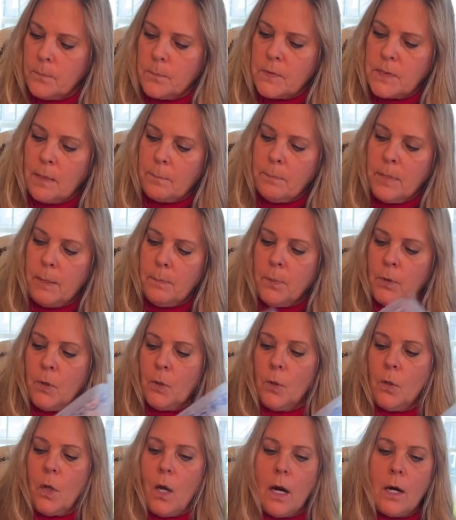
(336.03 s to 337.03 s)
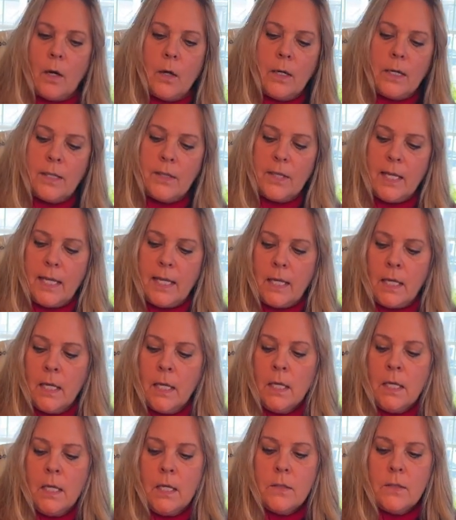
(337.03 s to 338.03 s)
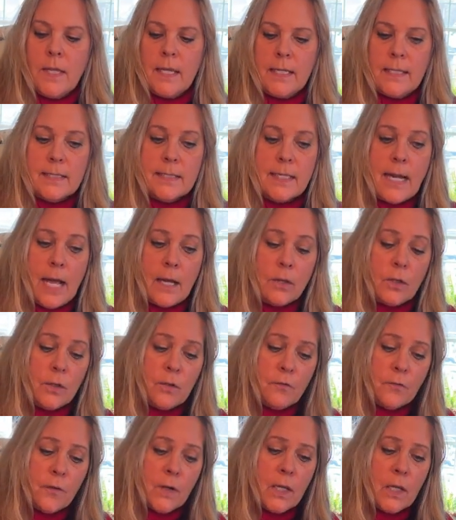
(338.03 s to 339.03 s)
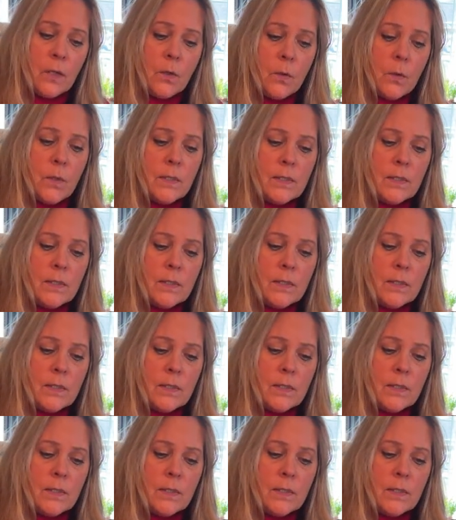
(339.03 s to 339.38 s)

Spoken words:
some people are going to think that it's not good for you.